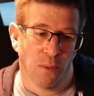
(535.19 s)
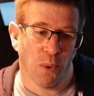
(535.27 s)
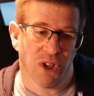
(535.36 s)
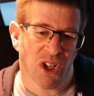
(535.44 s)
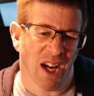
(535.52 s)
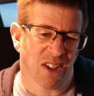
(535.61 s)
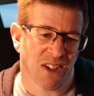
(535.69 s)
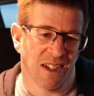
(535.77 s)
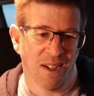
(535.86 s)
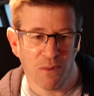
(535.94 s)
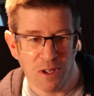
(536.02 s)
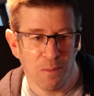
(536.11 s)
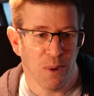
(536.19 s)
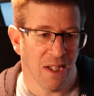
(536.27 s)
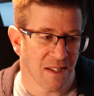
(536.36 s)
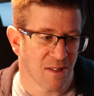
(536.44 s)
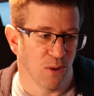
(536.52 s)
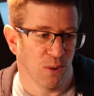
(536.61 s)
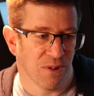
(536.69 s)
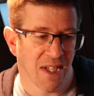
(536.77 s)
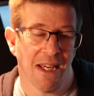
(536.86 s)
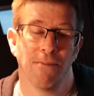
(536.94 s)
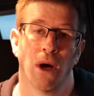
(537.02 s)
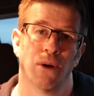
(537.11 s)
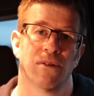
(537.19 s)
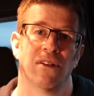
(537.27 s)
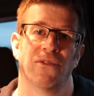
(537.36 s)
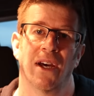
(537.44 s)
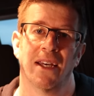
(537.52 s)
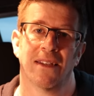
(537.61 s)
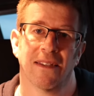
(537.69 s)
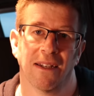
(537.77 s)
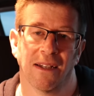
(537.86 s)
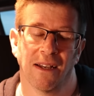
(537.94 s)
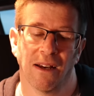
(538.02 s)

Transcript: which actually was a bit sort of demotivating,